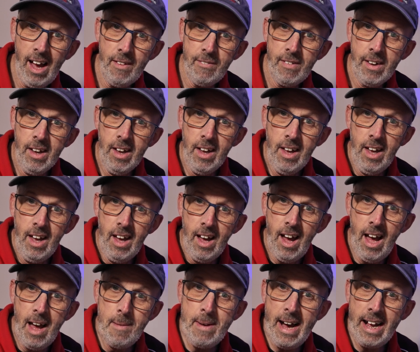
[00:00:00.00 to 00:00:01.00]
have
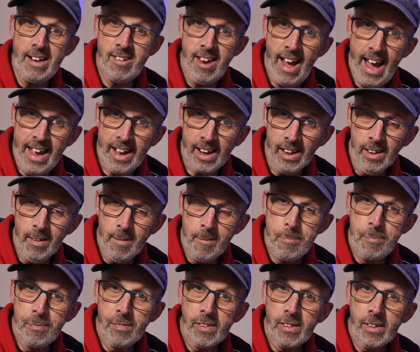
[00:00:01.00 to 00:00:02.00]
a tail,
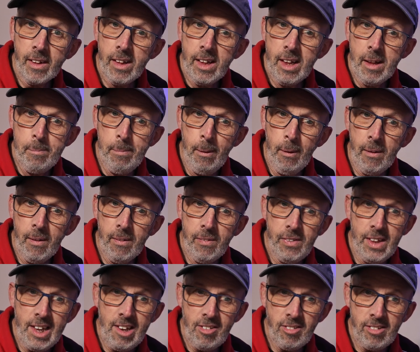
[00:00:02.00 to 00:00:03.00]
but
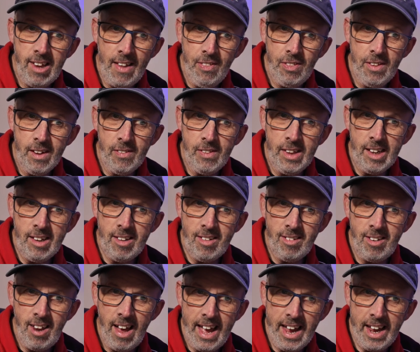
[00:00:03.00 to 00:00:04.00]
they said that the
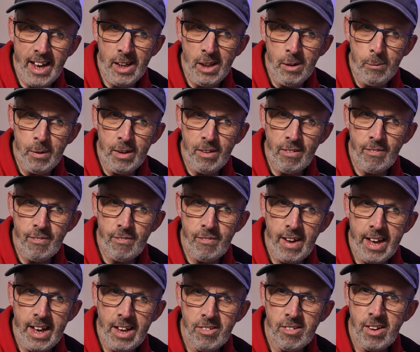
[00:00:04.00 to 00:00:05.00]
tail was
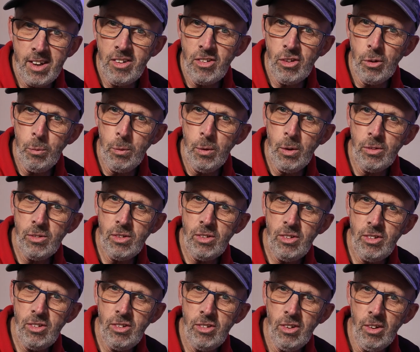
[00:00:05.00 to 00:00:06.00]
facing towards the
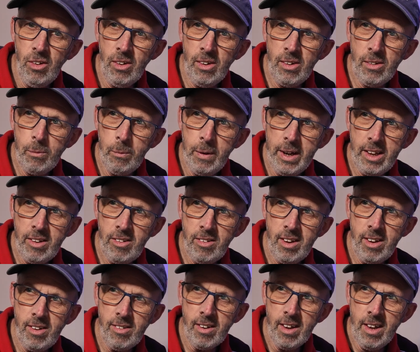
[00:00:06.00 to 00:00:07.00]
Sun,
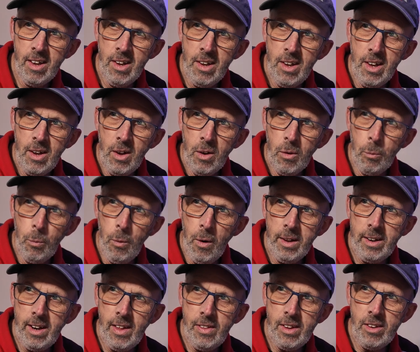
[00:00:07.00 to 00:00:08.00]
which is
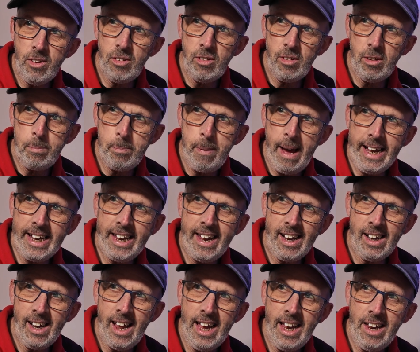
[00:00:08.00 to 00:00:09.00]
one of the
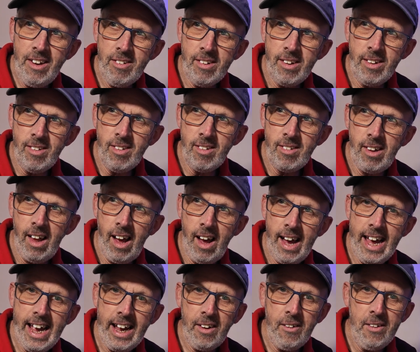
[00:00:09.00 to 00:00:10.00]
speculations
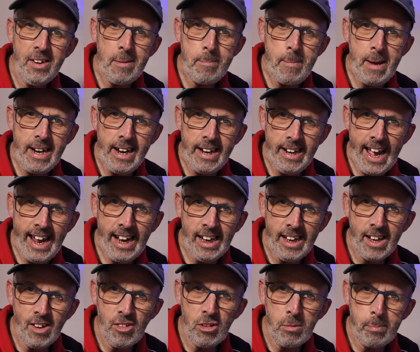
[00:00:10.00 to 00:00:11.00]
that it could have been an
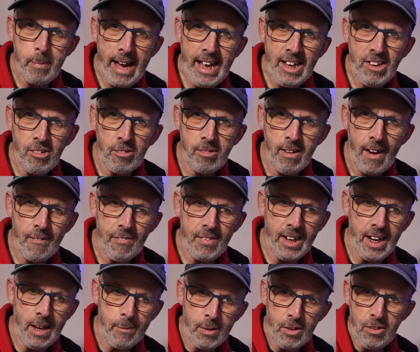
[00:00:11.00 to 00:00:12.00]
alien spacecraft
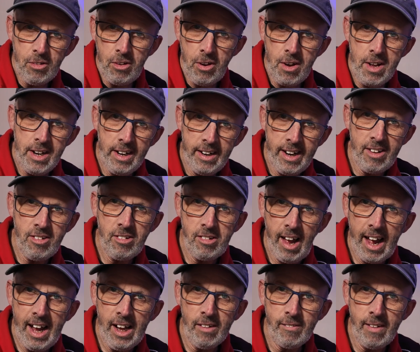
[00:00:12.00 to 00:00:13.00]
and it was turning its
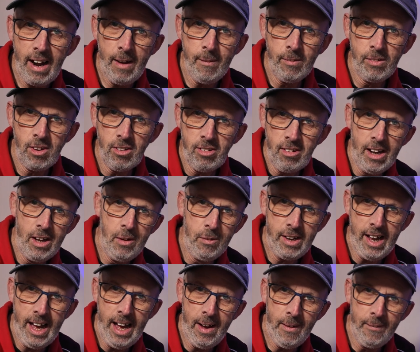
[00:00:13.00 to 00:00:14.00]
tail round to
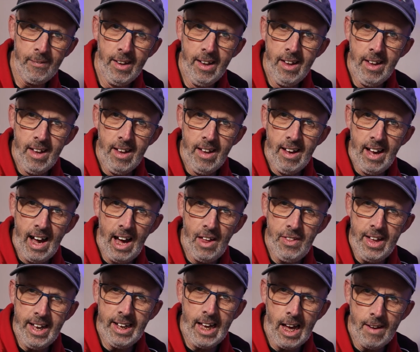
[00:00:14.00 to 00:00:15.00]
slow down. I
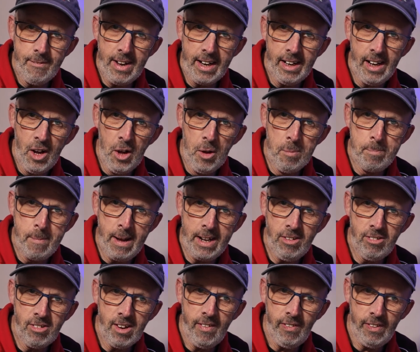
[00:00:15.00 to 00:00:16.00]
think Avi Loeb
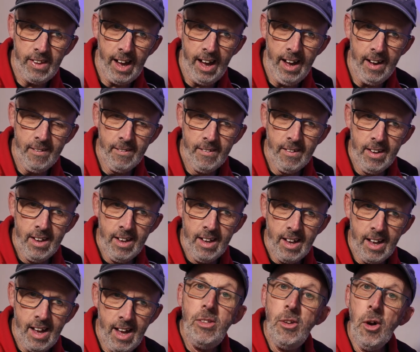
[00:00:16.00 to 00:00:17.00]
mentioned that.
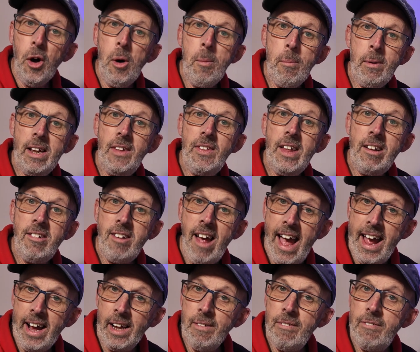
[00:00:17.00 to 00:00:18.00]
Normally the
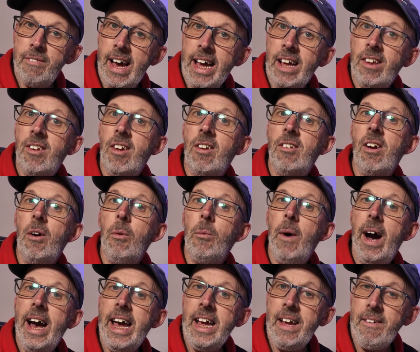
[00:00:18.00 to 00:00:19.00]
tail faces
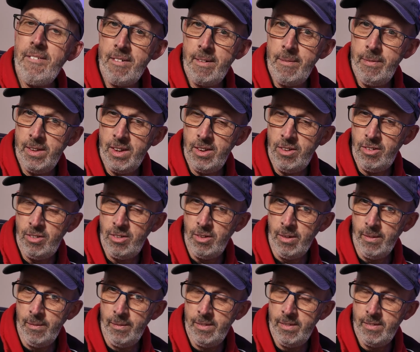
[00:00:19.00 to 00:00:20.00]
away from the
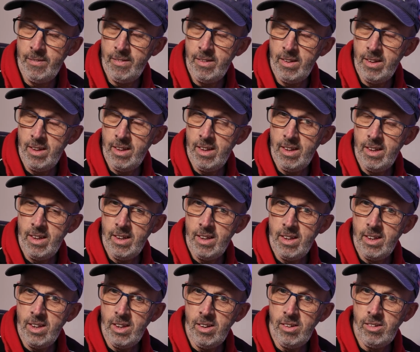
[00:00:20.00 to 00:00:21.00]
Sun.
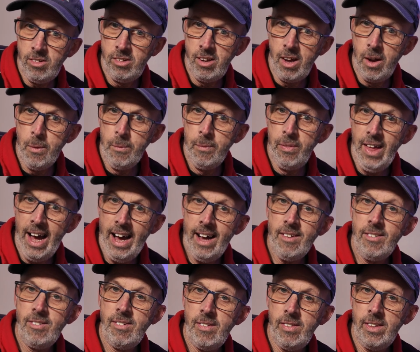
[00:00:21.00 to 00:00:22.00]
So
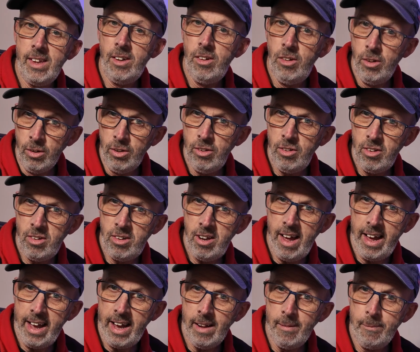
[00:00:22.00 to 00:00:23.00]
that's the dust
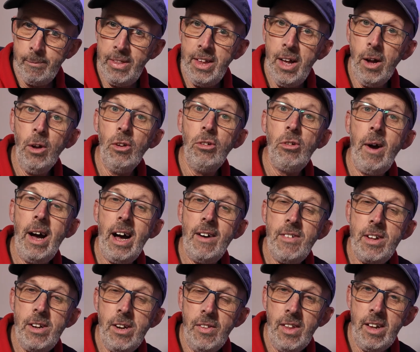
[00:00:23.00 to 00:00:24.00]
tail. They also
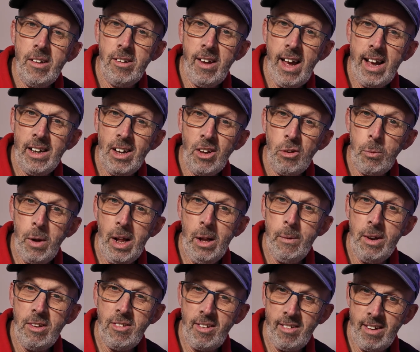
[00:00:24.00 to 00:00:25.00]
have another tail as
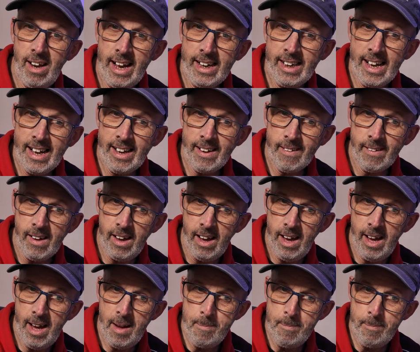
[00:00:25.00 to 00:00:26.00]
well, which is like
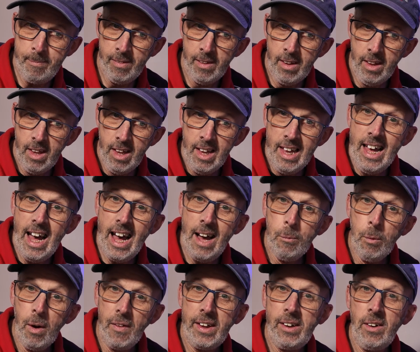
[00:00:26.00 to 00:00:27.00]

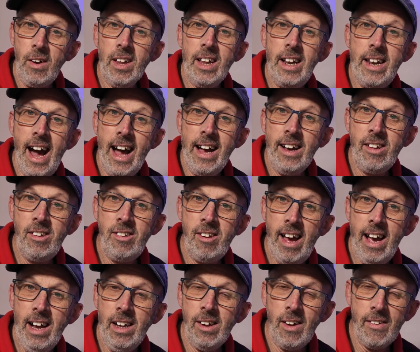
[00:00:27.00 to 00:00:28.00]
a what they call an ion
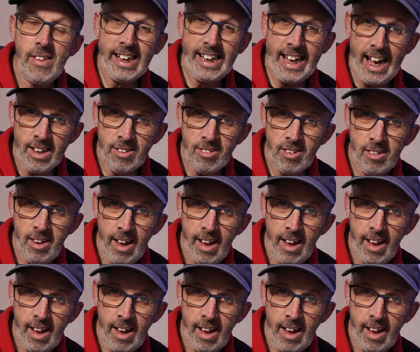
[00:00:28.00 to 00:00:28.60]
tail or the gas